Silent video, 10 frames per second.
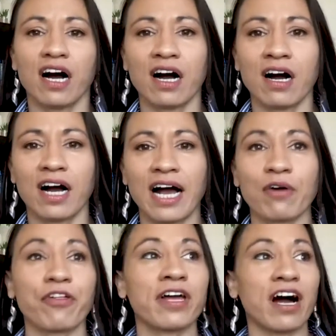uh,
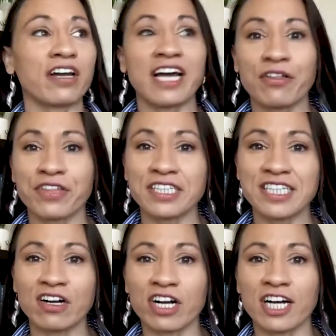how on how things
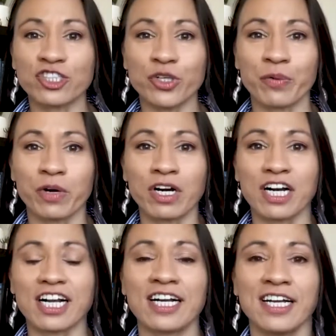in our country
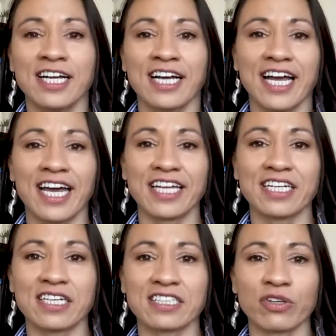work
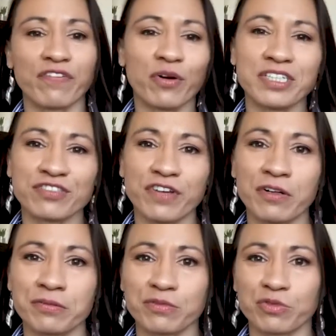and so I've always
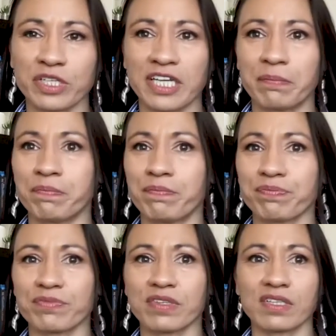felt really
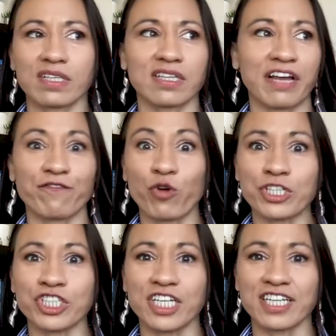like
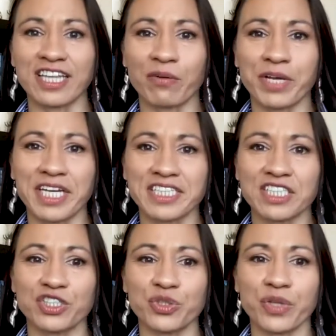fortunate that we get
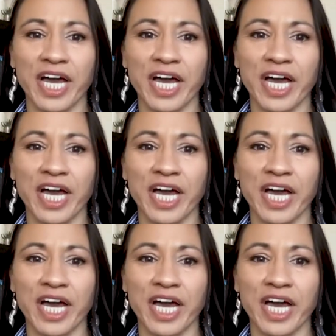to do